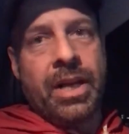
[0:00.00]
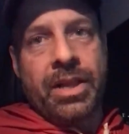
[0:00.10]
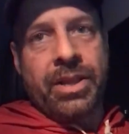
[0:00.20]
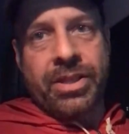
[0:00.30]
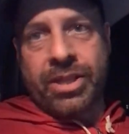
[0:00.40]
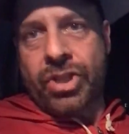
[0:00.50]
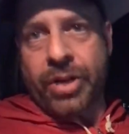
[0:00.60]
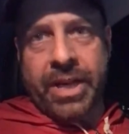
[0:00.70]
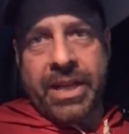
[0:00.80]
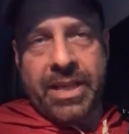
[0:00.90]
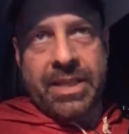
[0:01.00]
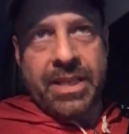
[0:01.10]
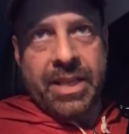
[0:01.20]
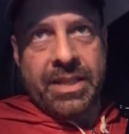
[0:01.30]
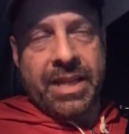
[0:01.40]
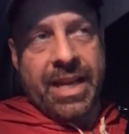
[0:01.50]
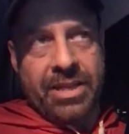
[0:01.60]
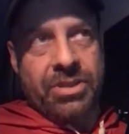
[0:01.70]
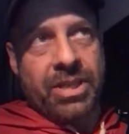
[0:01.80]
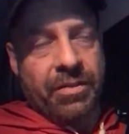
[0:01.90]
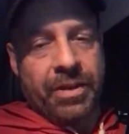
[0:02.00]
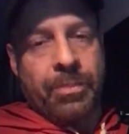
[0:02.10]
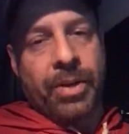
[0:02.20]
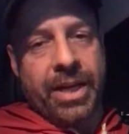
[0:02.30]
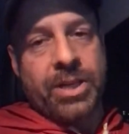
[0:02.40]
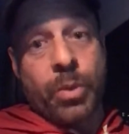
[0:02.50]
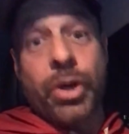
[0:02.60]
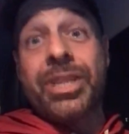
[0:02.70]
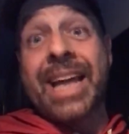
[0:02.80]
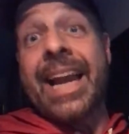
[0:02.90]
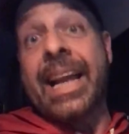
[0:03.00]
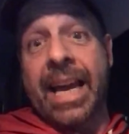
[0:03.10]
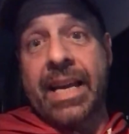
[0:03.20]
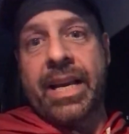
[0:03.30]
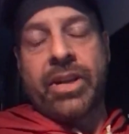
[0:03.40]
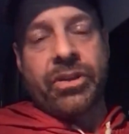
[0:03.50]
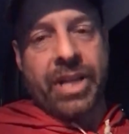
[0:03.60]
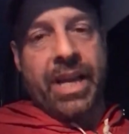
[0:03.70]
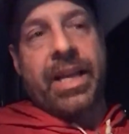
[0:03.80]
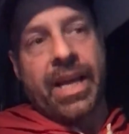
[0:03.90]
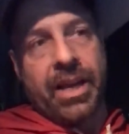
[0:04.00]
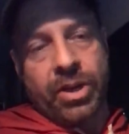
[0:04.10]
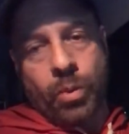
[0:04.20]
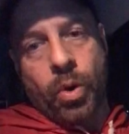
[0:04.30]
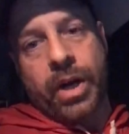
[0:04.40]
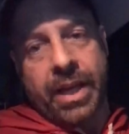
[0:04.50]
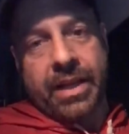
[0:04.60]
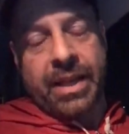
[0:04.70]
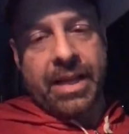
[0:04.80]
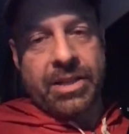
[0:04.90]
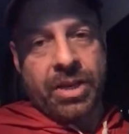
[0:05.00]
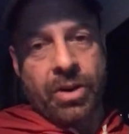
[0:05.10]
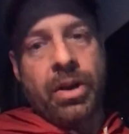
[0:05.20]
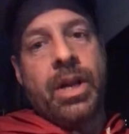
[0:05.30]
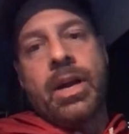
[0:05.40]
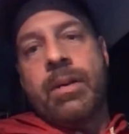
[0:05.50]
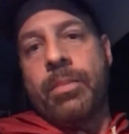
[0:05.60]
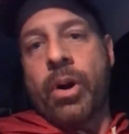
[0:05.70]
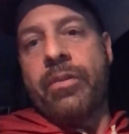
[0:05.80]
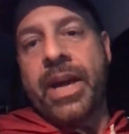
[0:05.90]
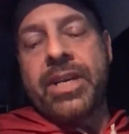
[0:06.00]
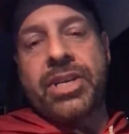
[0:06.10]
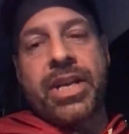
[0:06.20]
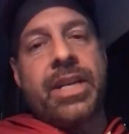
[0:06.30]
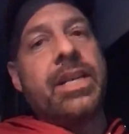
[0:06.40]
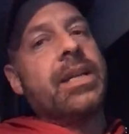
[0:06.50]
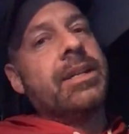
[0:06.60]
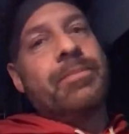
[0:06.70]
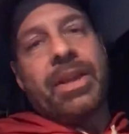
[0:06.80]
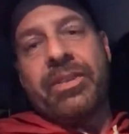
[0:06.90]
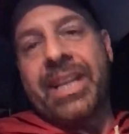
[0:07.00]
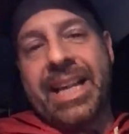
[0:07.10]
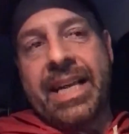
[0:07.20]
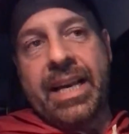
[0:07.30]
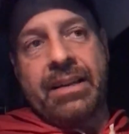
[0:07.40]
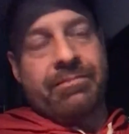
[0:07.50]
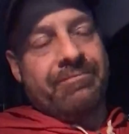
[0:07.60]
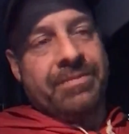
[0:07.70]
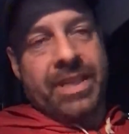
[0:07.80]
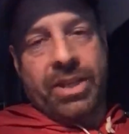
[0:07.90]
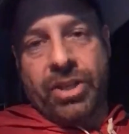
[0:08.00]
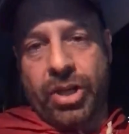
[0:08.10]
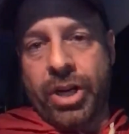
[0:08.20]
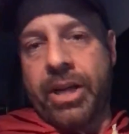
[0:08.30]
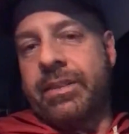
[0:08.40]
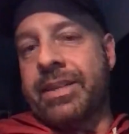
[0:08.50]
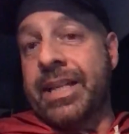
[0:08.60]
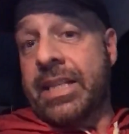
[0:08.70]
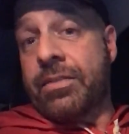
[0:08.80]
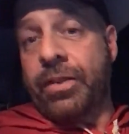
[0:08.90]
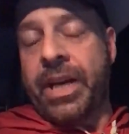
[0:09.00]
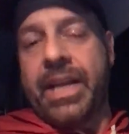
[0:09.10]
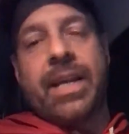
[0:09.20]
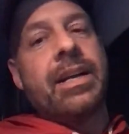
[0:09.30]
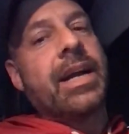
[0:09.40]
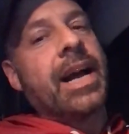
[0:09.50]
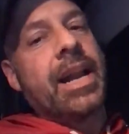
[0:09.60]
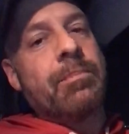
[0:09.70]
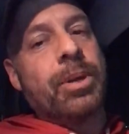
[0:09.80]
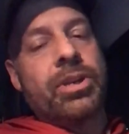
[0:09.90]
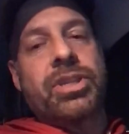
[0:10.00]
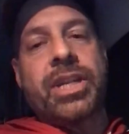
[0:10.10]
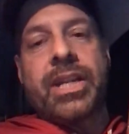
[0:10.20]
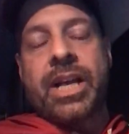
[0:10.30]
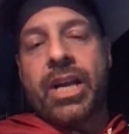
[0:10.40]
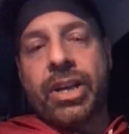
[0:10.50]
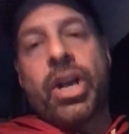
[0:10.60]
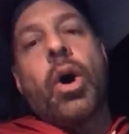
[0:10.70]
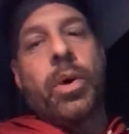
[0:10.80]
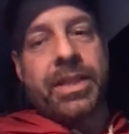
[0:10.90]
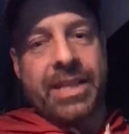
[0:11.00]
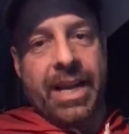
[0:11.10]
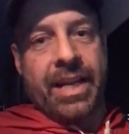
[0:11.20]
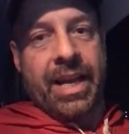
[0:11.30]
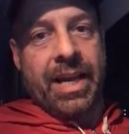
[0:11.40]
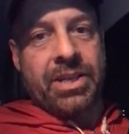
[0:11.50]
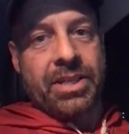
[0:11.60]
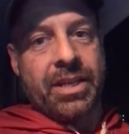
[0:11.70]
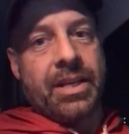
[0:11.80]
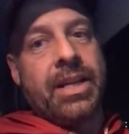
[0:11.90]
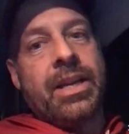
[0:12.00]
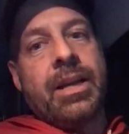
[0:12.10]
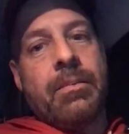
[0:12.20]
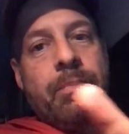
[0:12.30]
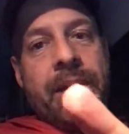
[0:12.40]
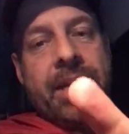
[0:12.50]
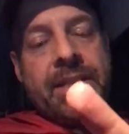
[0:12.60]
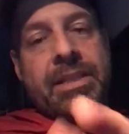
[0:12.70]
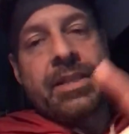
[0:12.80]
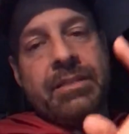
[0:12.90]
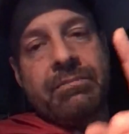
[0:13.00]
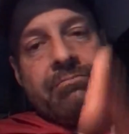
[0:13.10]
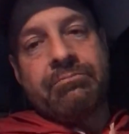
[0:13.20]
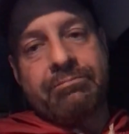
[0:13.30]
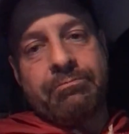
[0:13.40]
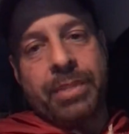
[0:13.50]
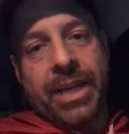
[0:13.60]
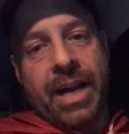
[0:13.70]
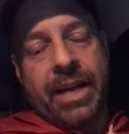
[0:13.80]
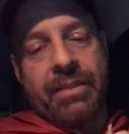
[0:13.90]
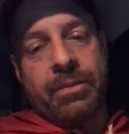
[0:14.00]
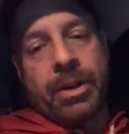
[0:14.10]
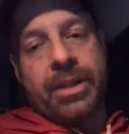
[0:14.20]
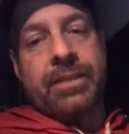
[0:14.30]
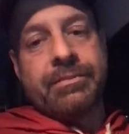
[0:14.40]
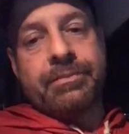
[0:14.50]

the, the trick is is to get yourself in a place where you're dedicated and you're dedicated and you're working at that so so, motivation, if you need it, it good, it's fleeting, kind of bullshit. Go with dedication. Peace. Be kind, everybody.